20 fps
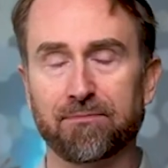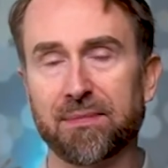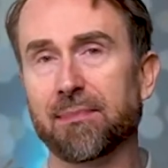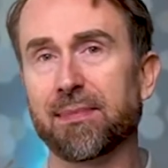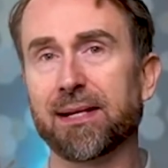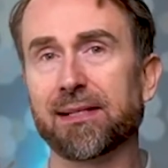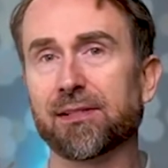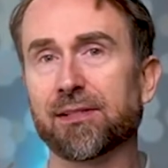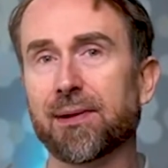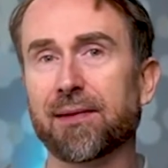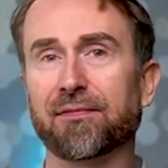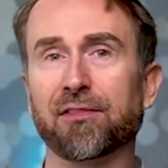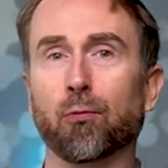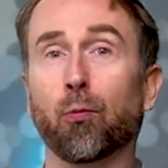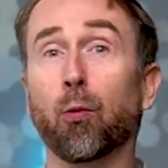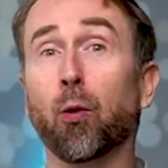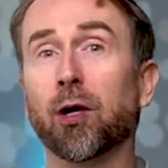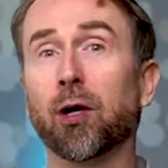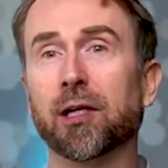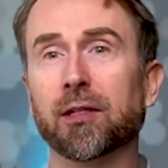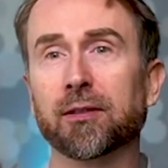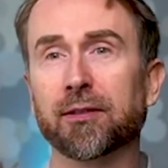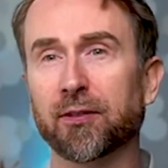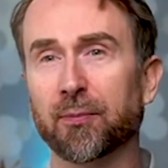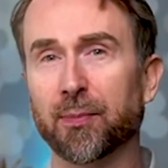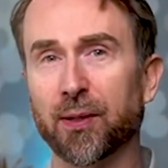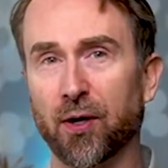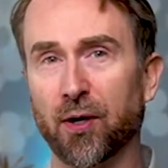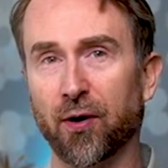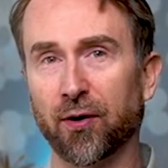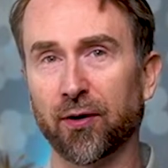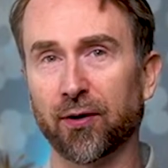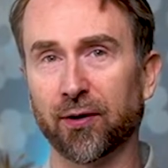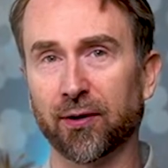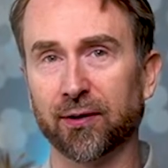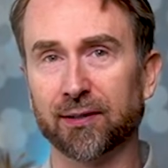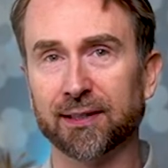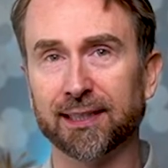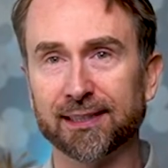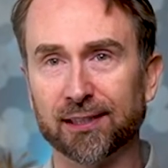It means you have to work a little bit harder
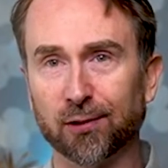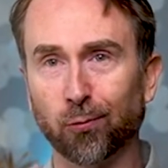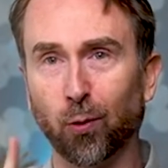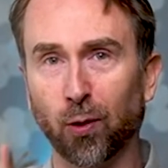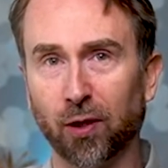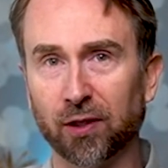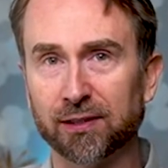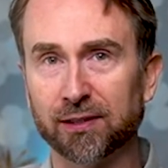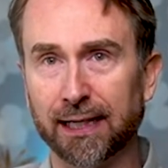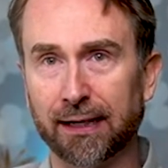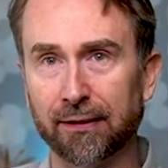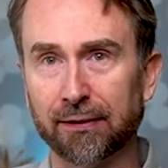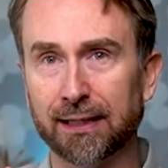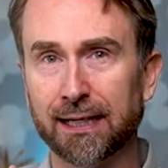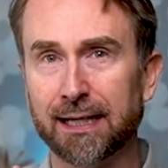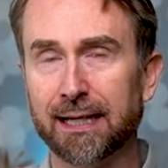to get the words out.